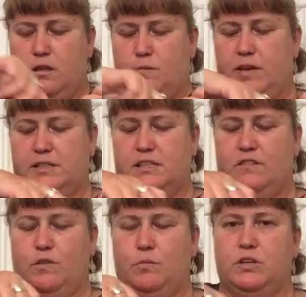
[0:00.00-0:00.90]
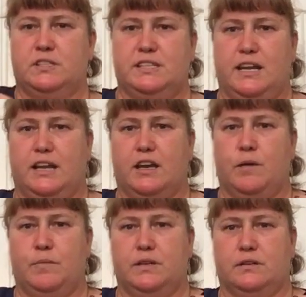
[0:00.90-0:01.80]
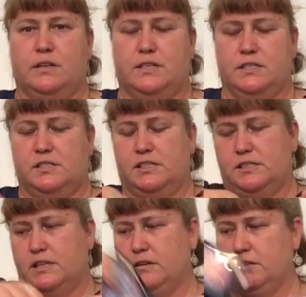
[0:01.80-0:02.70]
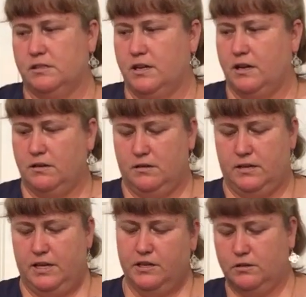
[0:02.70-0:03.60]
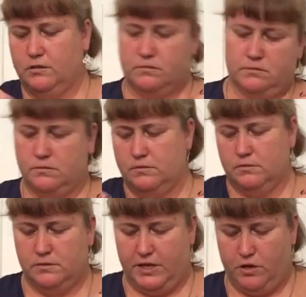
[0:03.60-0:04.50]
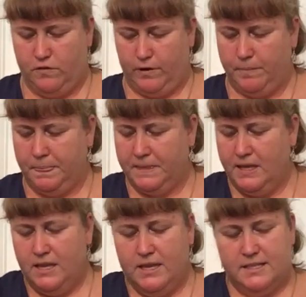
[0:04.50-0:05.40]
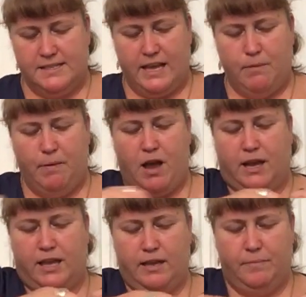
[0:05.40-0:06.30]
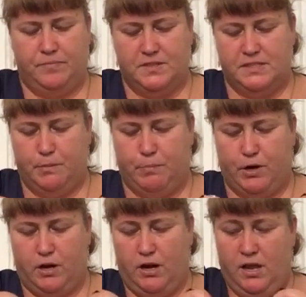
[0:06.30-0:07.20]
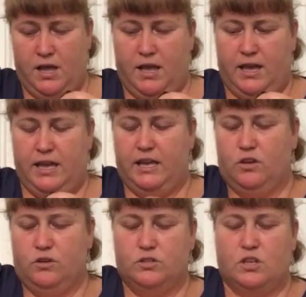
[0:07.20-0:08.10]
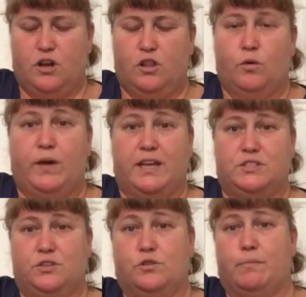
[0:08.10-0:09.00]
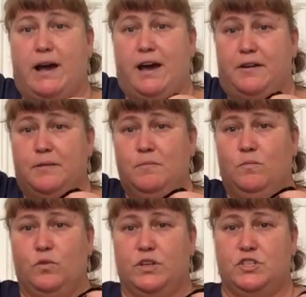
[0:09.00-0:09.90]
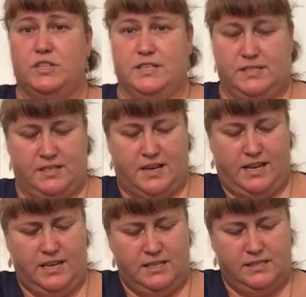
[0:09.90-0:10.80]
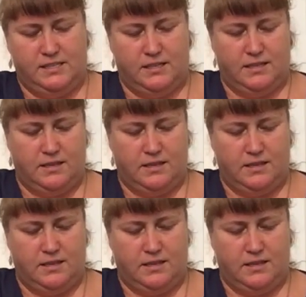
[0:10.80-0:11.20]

Like I said, if you put it standing up, it, it just sticks out, it's not, and it'll lean over. Second pocket, zipper, it goes all the way to the bottom, which is nice.